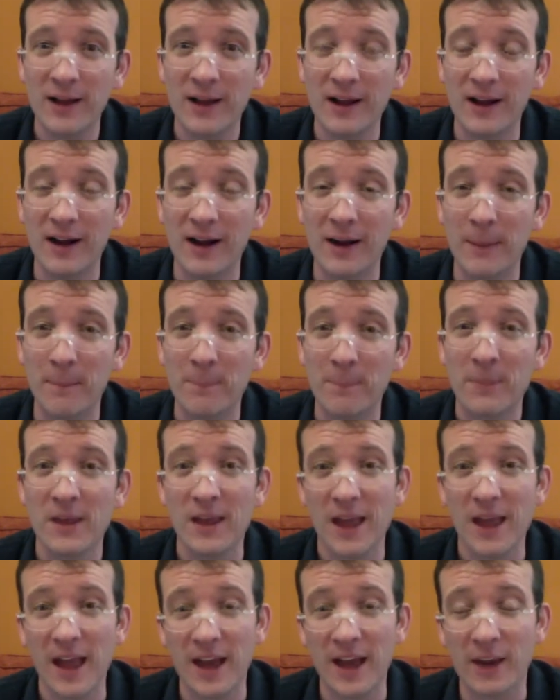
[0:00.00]
And
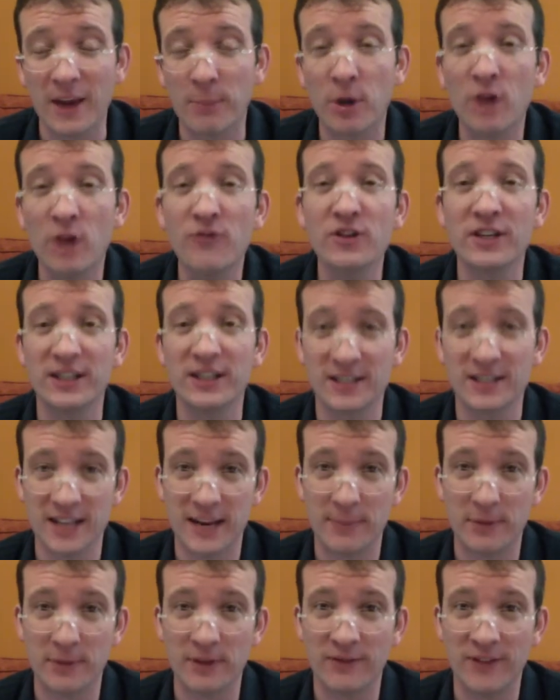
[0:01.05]
a perfect
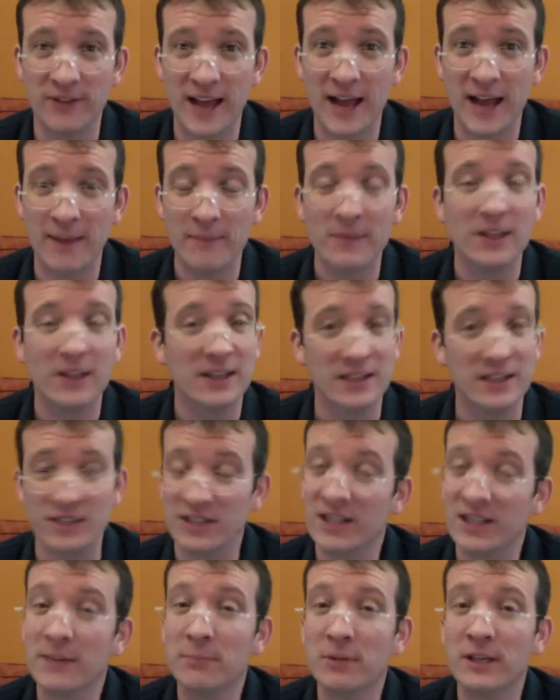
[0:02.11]
example of that is
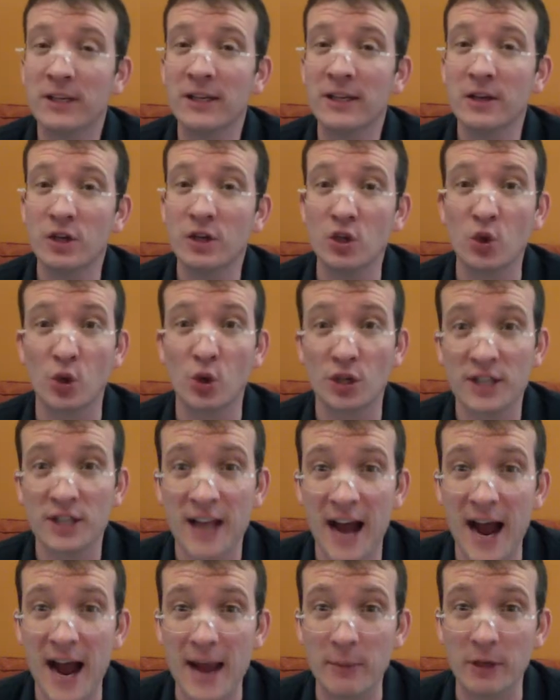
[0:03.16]
simply your
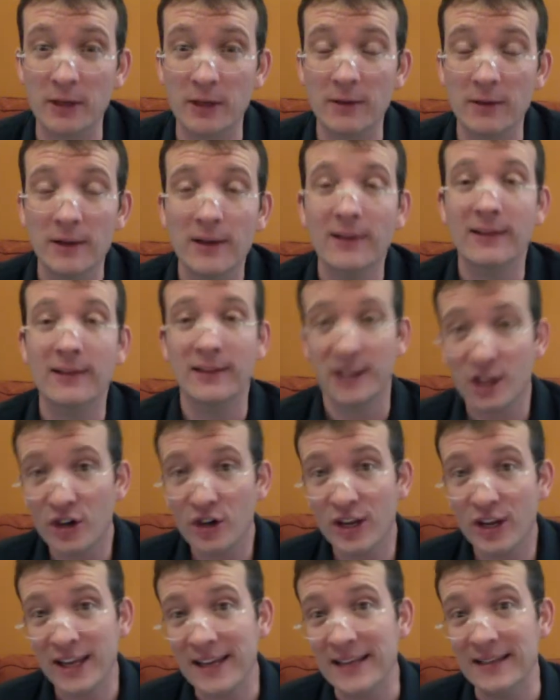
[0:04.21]
timing. There
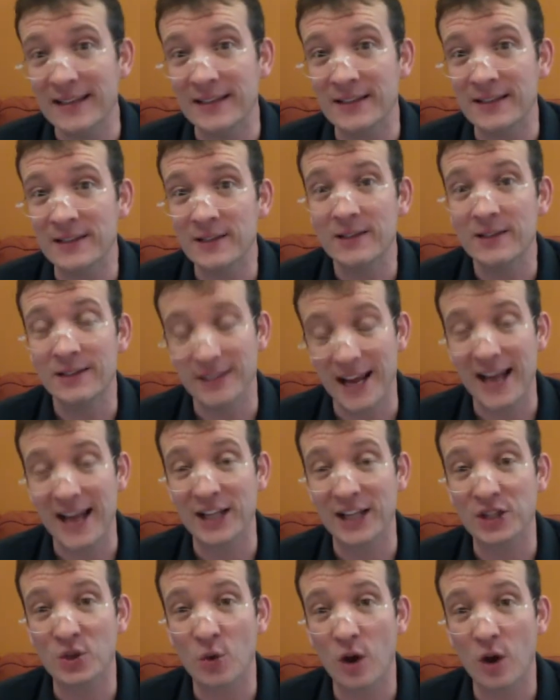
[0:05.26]
is, Dad
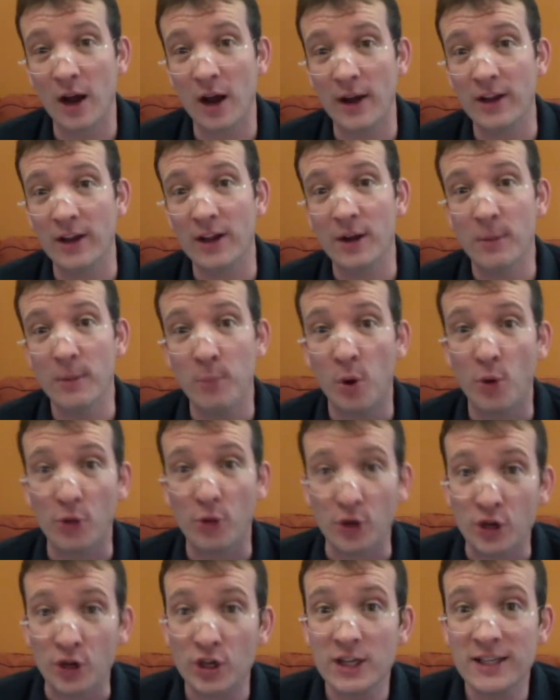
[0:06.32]
Squad, both a
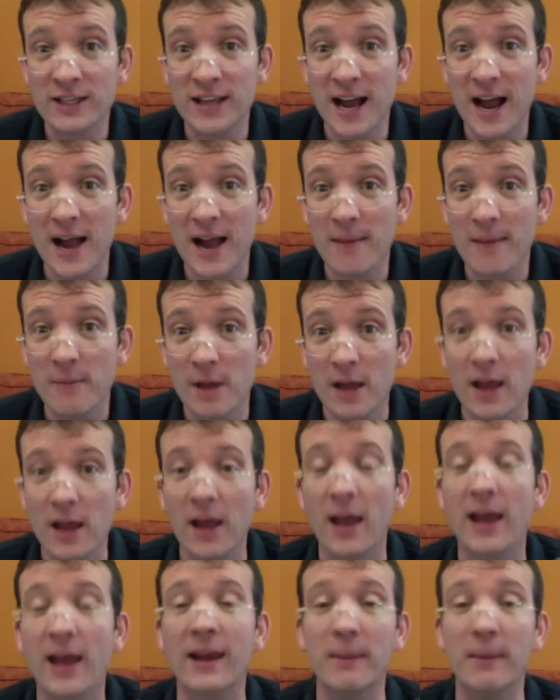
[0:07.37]
good time
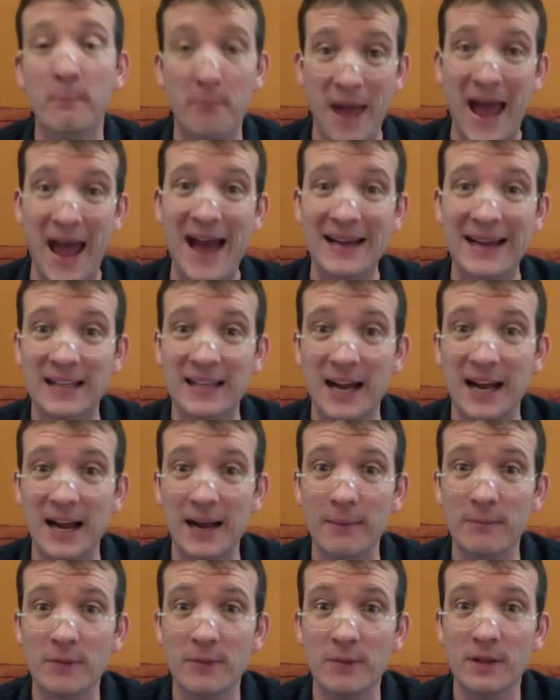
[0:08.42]
and a bad
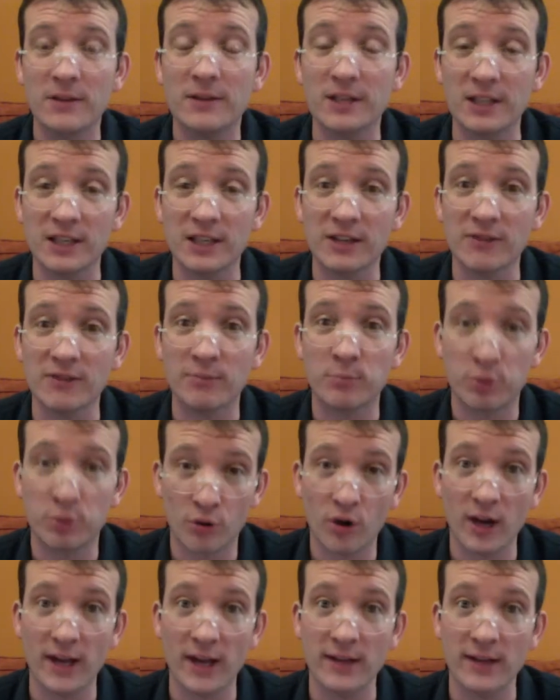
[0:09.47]
time to give
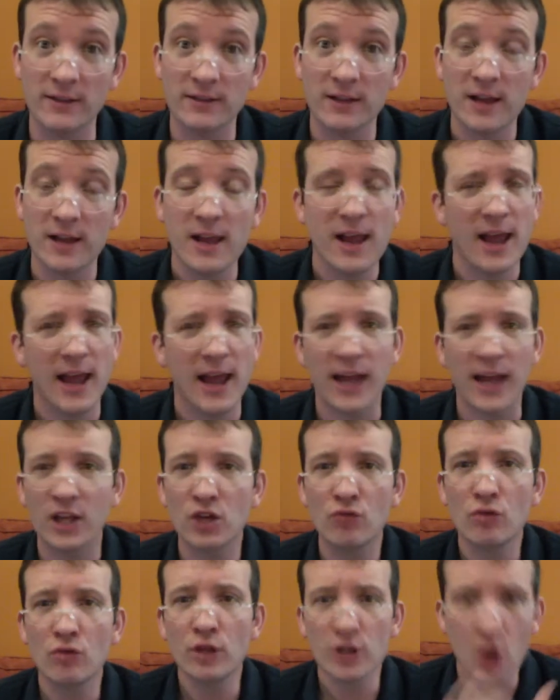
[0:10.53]
praise. And you
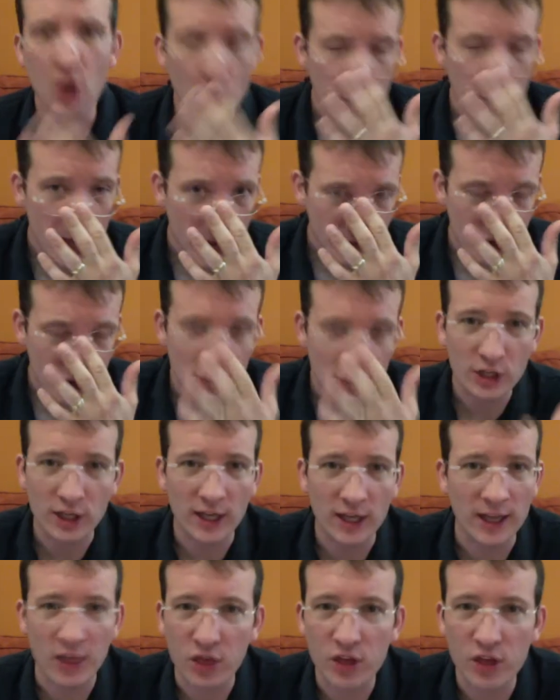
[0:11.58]
really only have to look
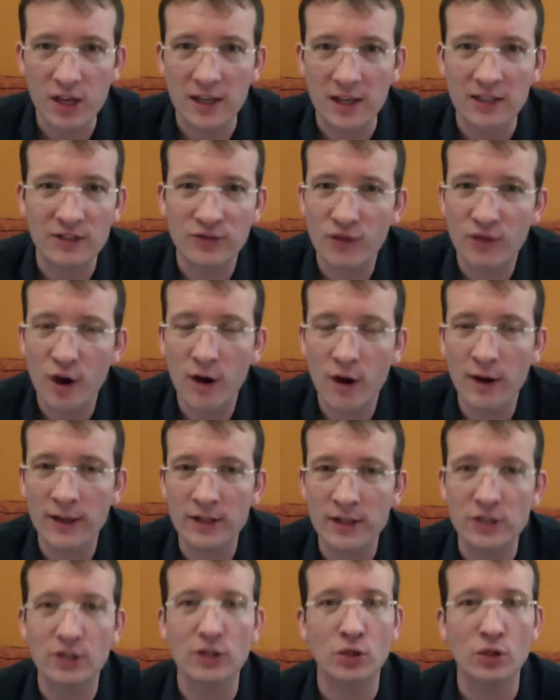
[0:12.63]
and think as far
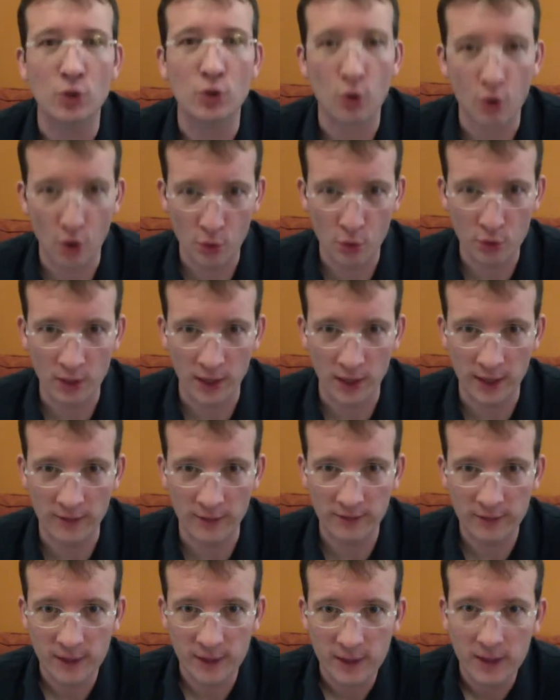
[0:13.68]
as your own life.